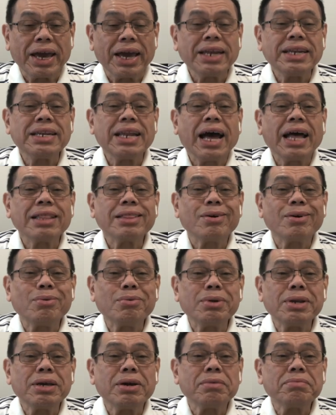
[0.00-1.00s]
And not
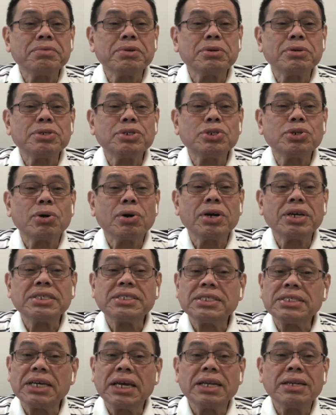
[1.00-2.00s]
only of your joy,
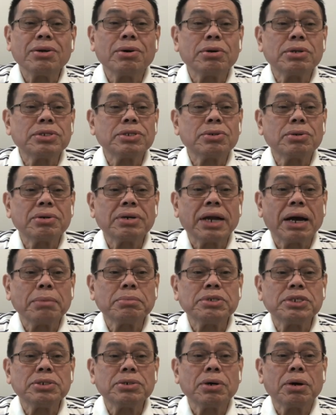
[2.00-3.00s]
sin also
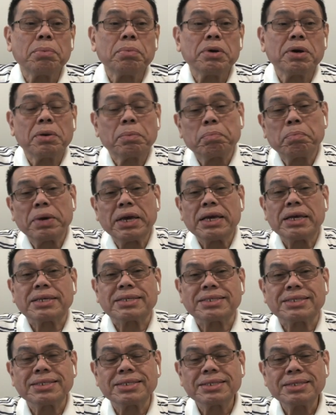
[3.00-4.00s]
robs you of your
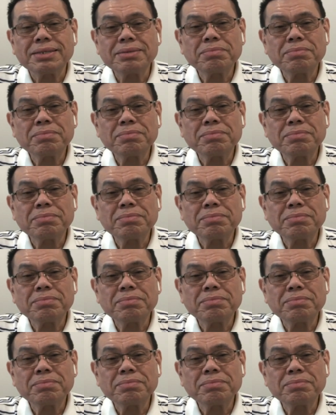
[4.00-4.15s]
peace.